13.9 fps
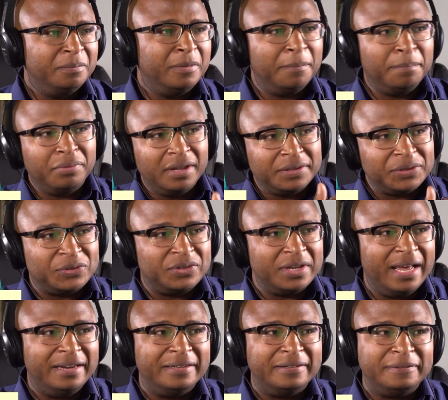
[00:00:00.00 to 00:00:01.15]
My brother
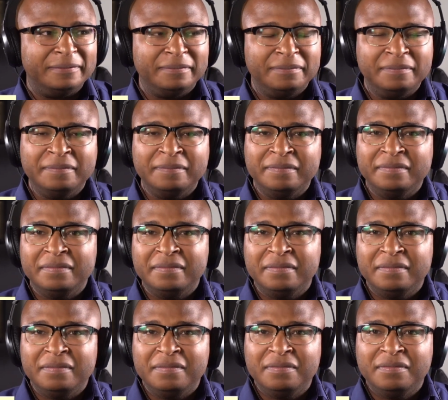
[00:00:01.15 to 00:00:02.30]
said it
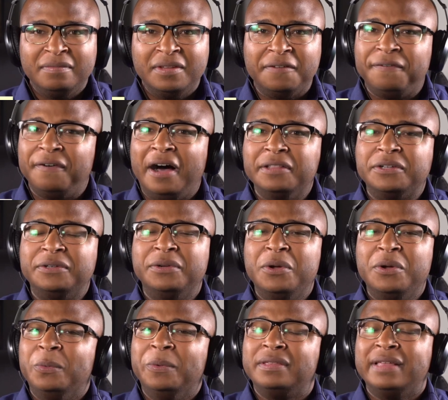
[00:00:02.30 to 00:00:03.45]
that, Father,
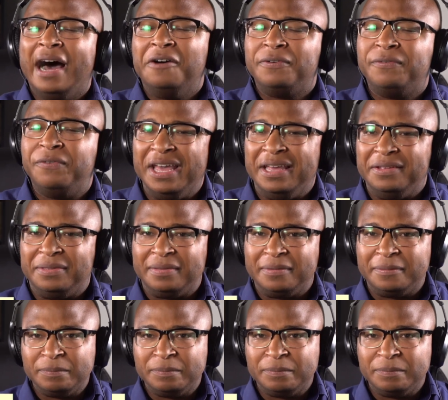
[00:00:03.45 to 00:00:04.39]
without faith,